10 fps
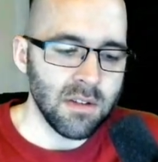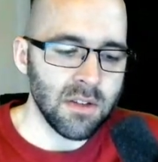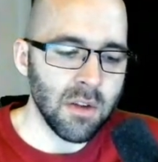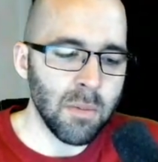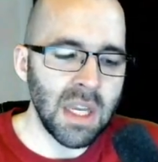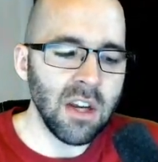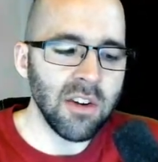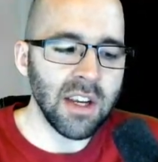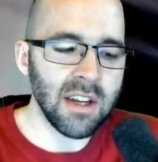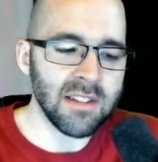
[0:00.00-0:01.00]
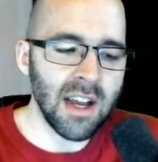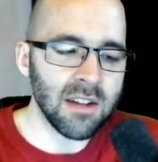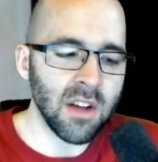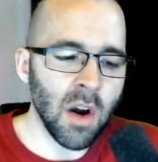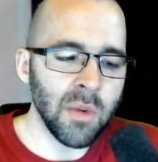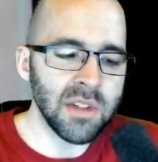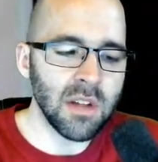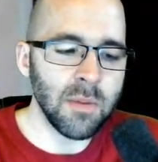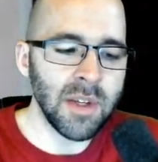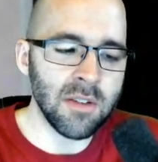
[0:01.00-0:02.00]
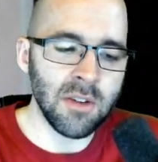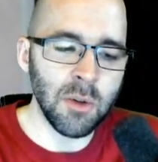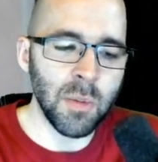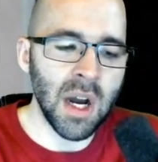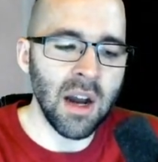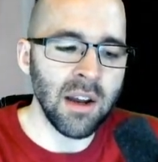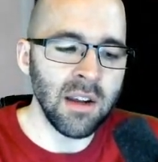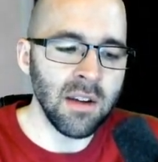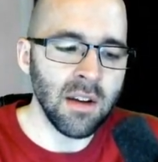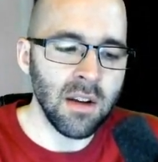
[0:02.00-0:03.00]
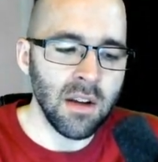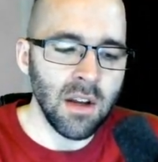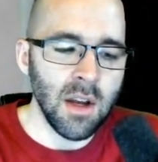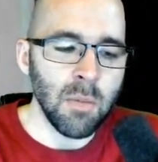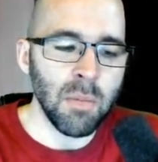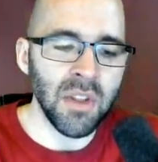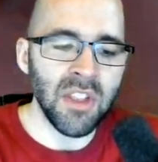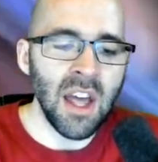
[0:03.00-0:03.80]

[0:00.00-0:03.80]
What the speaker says: So the period is actually always going to be 2 pi, but